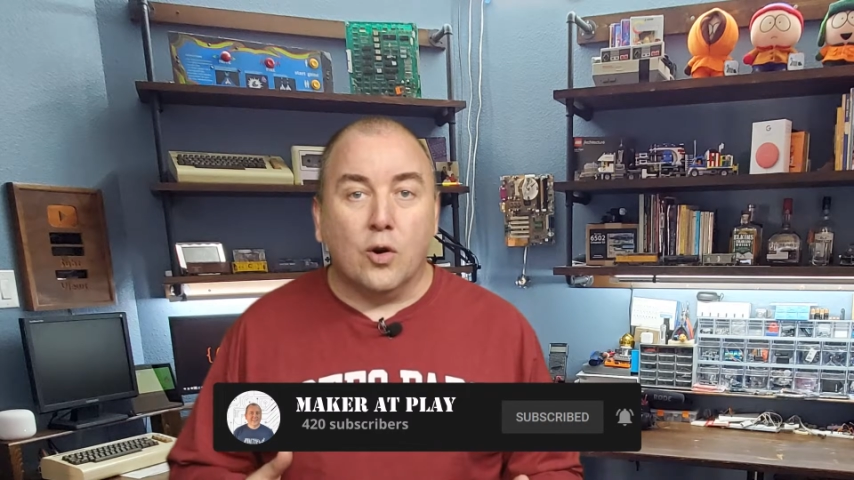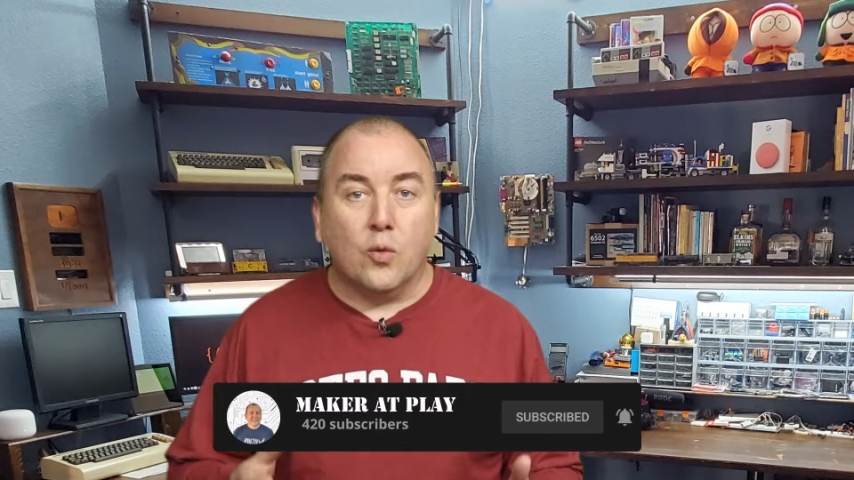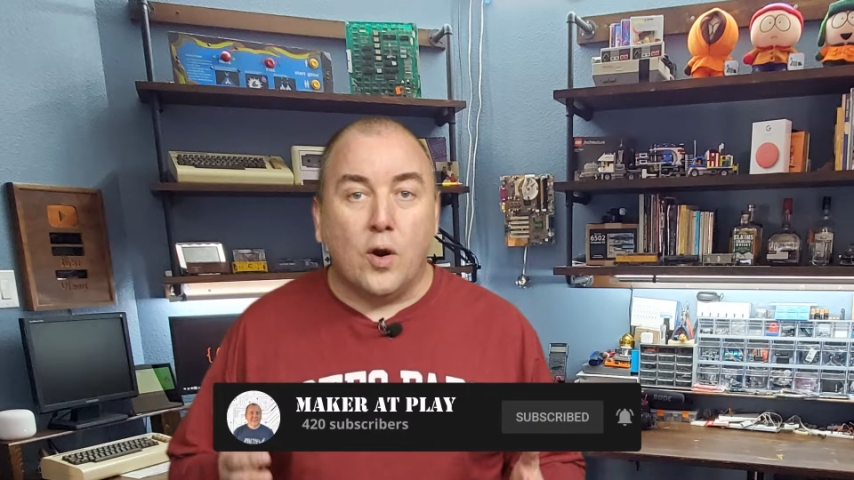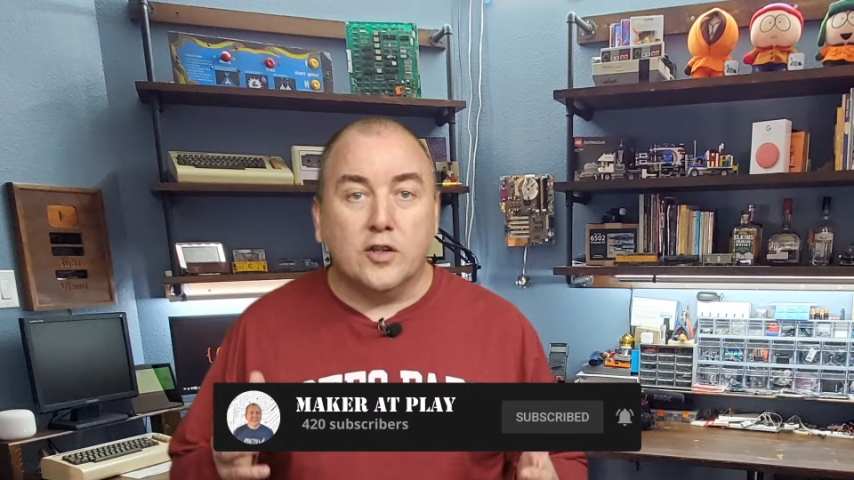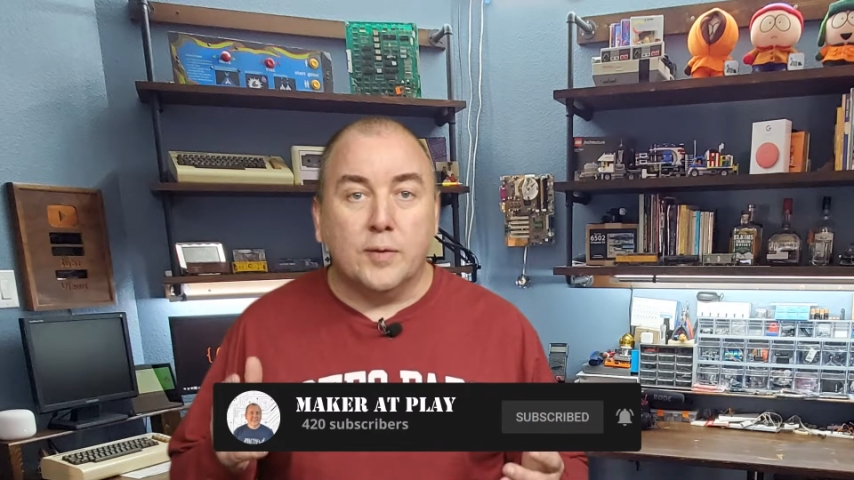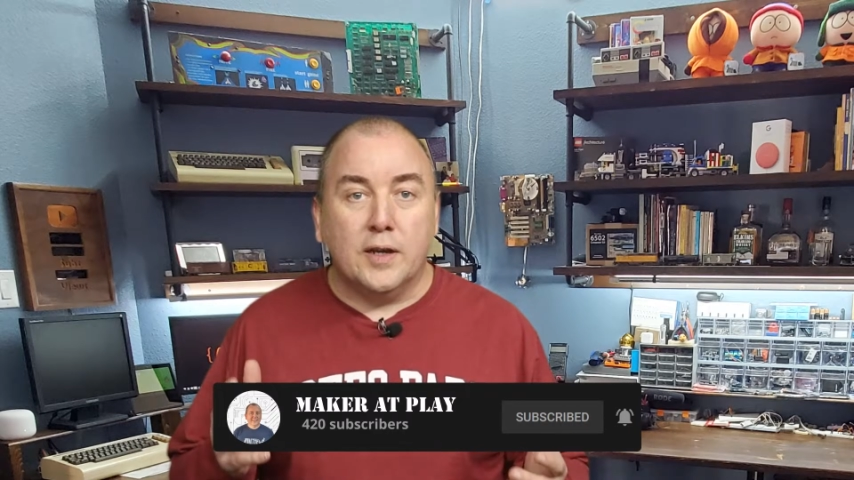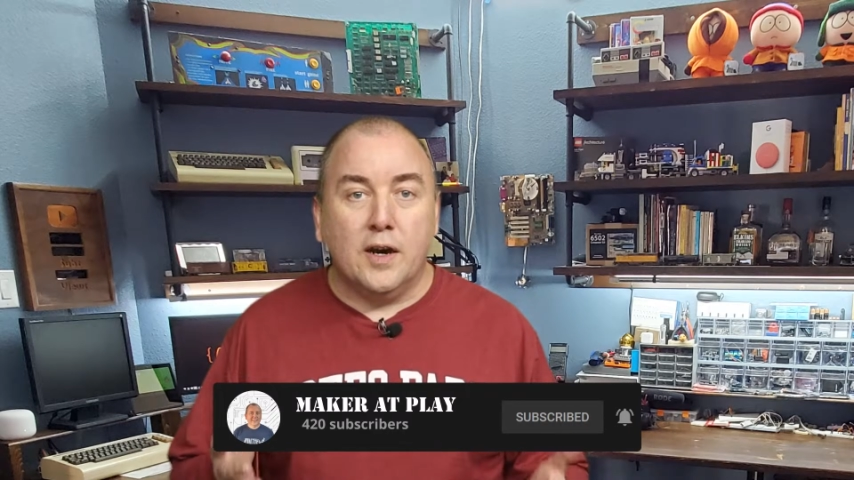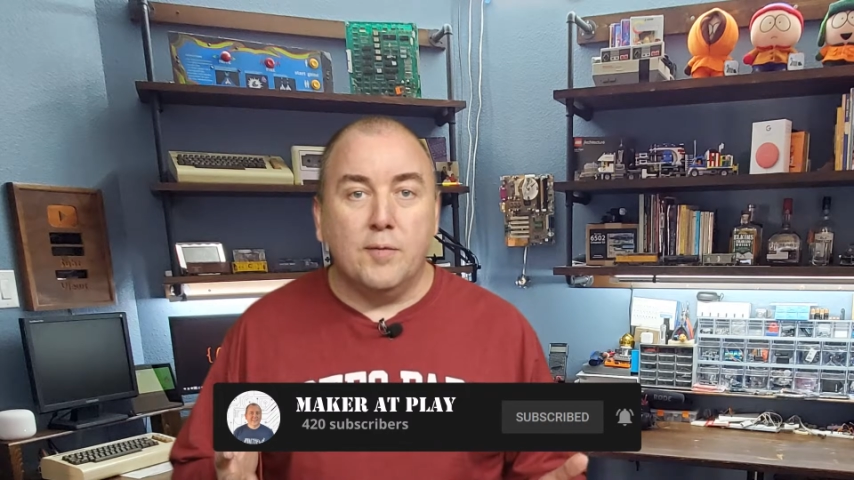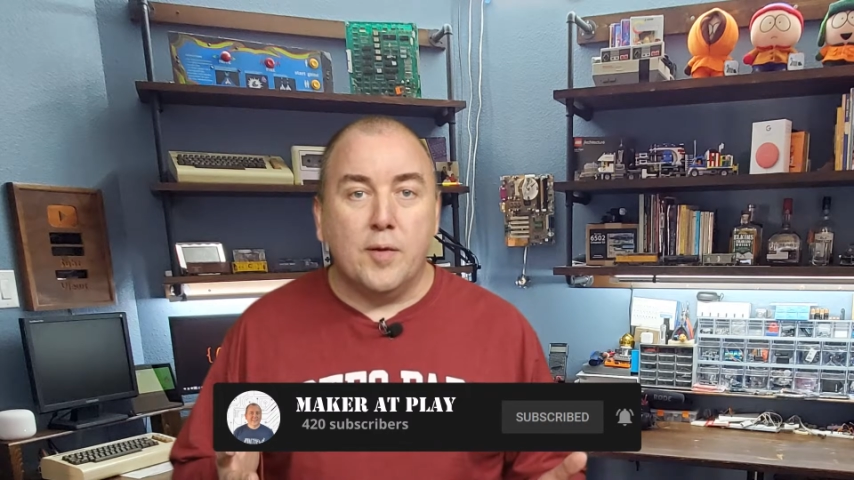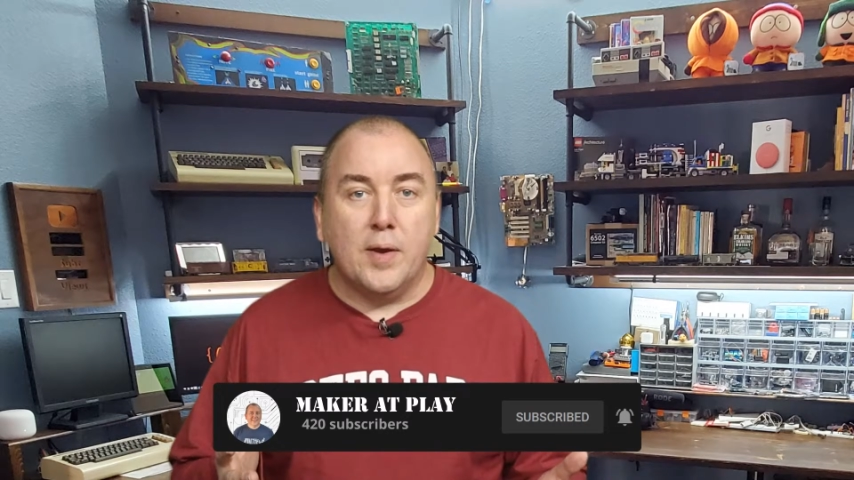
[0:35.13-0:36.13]
or want to
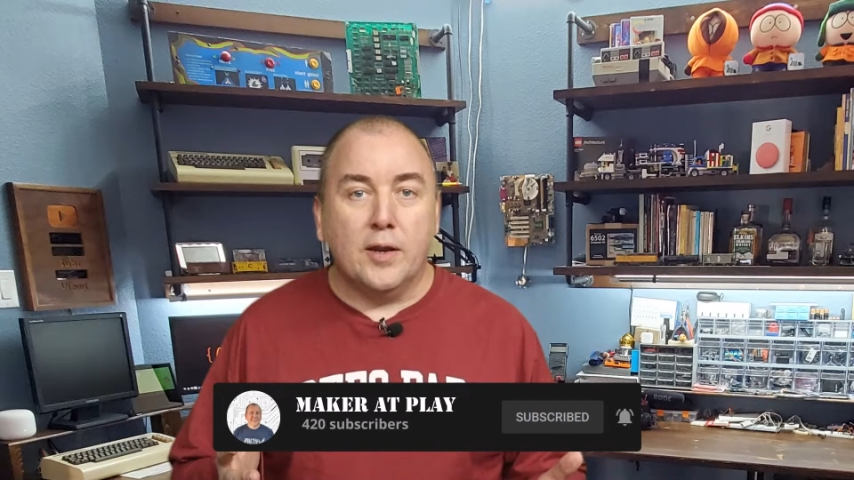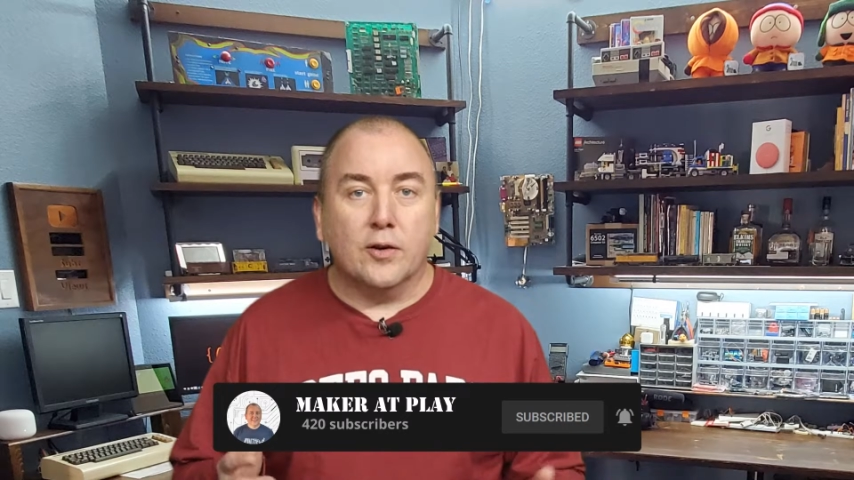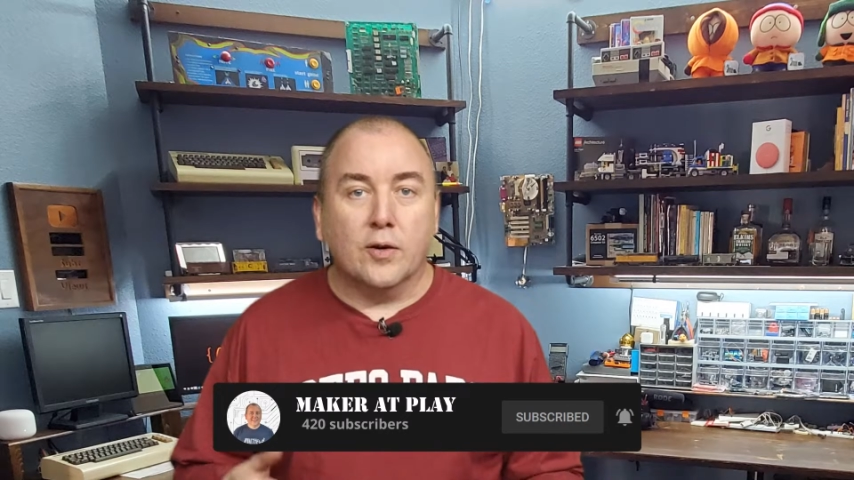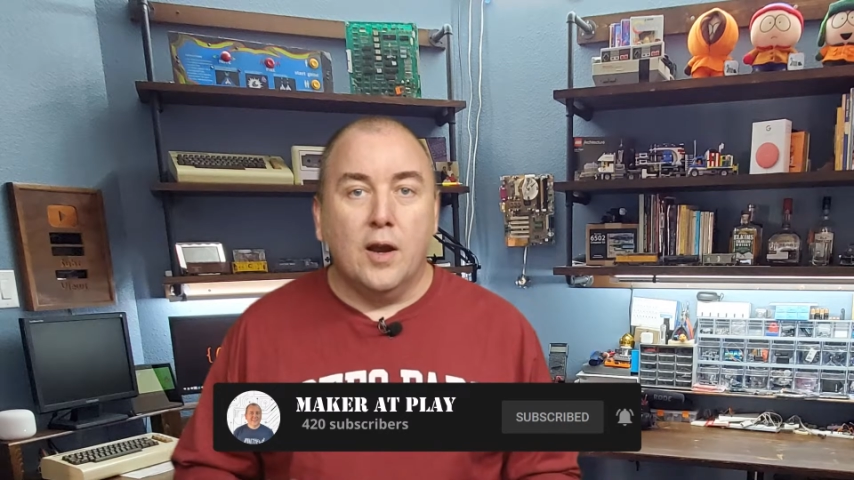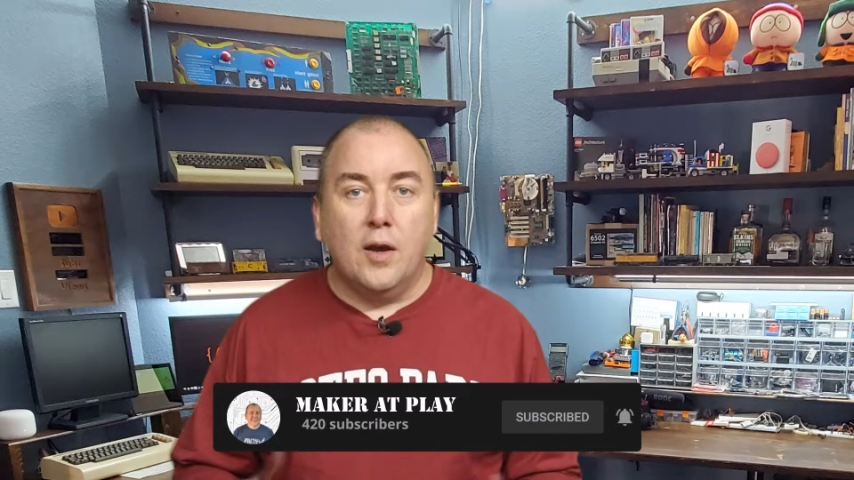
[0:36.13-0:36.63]
become a maker,